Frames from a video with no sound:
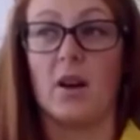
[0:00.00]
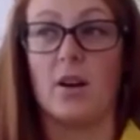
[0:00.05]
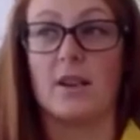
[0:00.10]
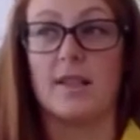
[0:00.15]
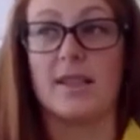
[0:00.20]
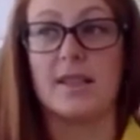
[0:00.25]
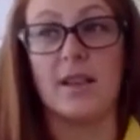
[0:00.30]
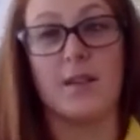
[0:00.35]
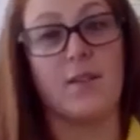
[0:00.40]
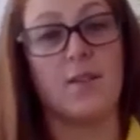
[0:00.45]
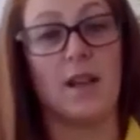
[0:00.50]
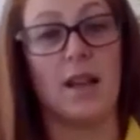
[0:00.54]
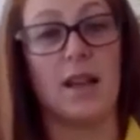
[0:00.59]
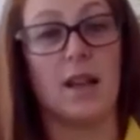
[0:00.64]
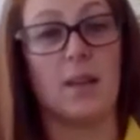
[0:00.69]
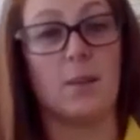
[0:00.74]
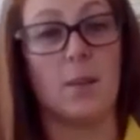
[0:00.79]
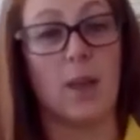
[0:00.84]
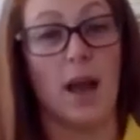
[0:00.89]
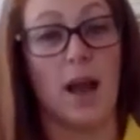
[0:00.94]
are
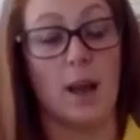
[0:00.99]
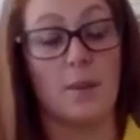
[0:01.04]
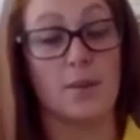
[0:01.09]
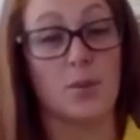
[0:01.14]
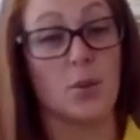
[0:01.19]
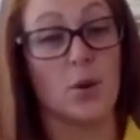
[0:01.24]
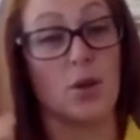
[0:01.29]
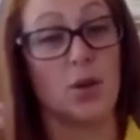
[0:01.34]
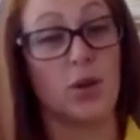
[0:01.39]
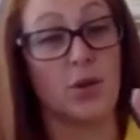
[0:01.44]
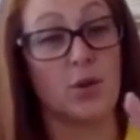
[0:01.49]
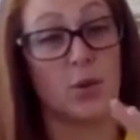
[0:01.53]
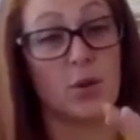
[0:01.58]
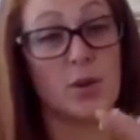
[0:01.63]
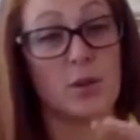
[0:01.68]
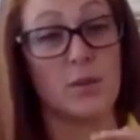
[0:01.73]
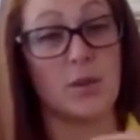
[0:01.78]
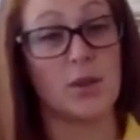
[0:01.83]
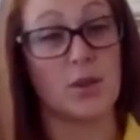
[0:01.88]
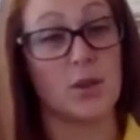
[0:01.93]
sniffing perhaps where another
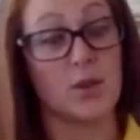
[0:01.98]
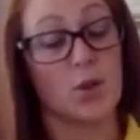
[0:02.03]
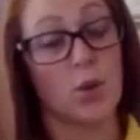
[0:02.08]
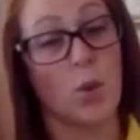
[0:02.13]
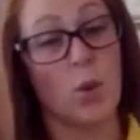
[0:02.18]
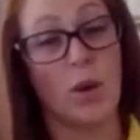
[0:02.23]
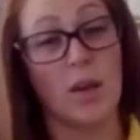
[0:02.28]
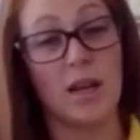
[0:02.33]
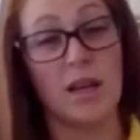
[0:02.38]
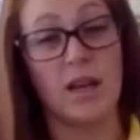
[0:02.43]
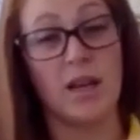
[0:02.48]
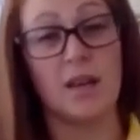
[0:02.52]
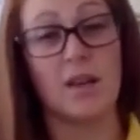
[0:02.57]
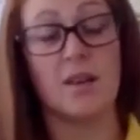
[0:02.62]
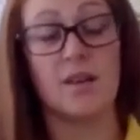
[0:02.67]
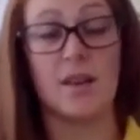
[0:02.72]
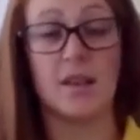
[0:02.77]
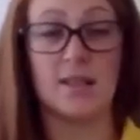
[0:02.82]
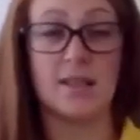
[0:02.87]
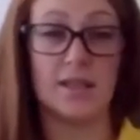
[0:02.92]
dog has been to the
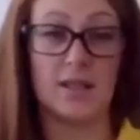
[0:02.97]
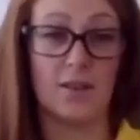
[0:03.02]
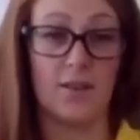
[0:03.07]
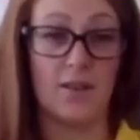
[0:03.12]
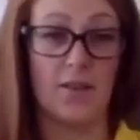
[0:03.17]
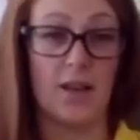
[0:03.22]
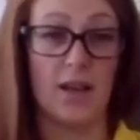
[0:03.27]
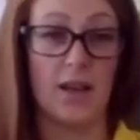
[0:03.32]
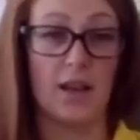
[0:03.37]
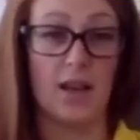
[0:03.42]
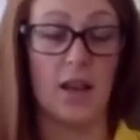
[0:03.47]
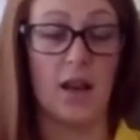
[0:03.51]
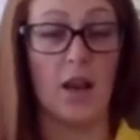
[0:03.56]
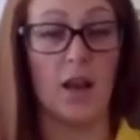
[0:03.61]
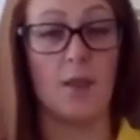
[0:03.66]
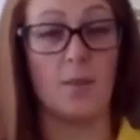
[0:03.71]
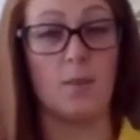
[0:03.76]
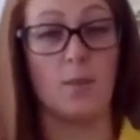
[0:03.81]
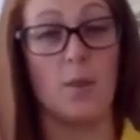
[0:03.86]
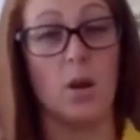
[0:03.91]
toilet, they're sniffing
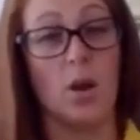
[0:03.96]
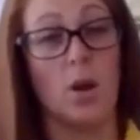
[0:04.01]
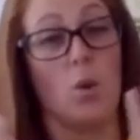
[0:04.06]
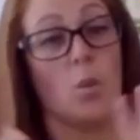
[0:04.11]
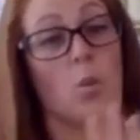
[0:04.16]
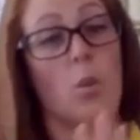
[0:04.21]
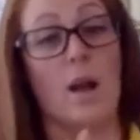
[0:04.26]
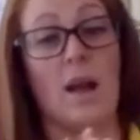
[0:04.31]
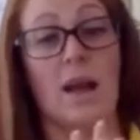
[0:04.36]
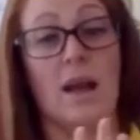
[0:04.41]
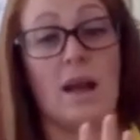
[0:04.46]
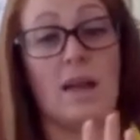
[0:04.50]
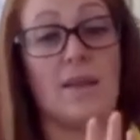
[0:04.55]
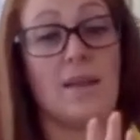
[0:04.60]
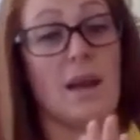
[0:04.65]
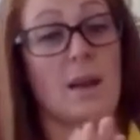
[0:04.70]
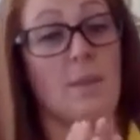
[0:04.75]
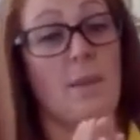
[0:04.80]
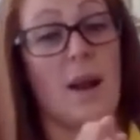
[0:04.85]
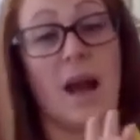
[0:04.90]
um, where
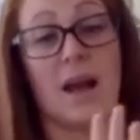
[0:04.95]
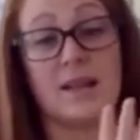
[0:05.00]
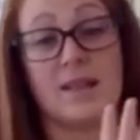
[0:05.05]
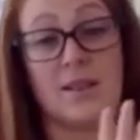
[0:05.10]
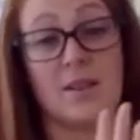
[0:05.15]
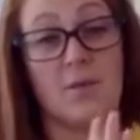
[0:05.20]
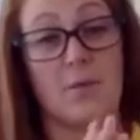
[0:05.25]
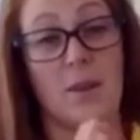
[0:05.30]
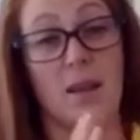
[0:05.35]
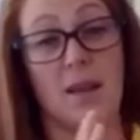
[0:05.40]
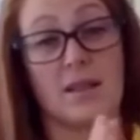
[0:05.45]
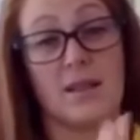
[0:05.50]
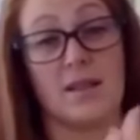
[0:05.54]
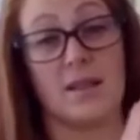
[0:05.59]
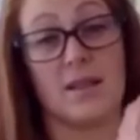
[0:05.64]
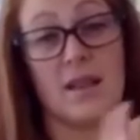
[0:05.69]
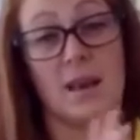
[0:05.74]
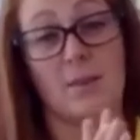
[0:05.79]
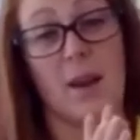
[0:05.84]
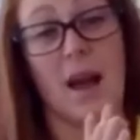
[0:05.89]
their pads have been,
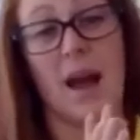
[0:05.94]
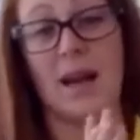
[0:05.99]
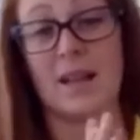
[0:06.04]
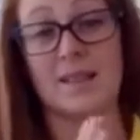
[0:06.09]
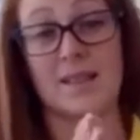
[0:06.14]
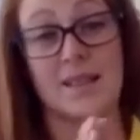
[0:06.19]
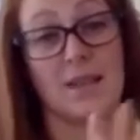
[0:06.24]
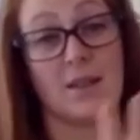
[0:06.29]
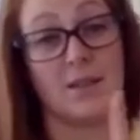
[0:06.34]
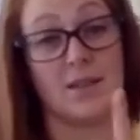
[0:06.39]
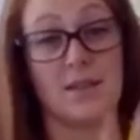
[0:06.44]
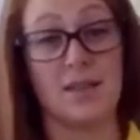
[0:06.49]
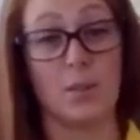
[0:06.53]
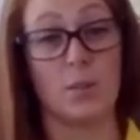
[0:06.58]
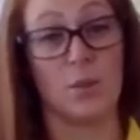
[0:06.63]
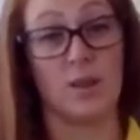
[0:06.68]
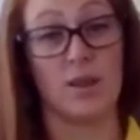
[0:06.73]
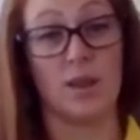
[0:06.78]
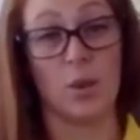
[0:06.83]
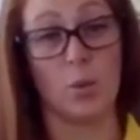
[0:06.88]
so their pads leave
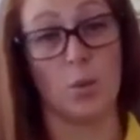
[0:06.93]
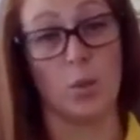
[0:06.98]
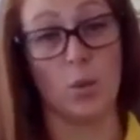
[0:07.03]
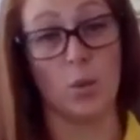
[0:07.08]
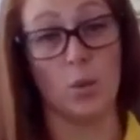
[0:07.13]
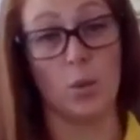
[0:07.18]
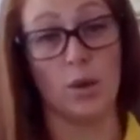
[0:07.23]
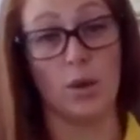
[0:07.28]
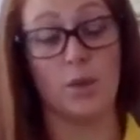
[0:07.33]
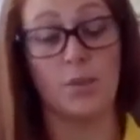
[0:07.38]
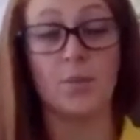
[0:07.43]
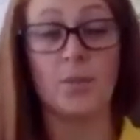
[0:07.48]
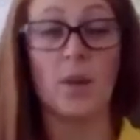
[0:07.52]
scent when they walk,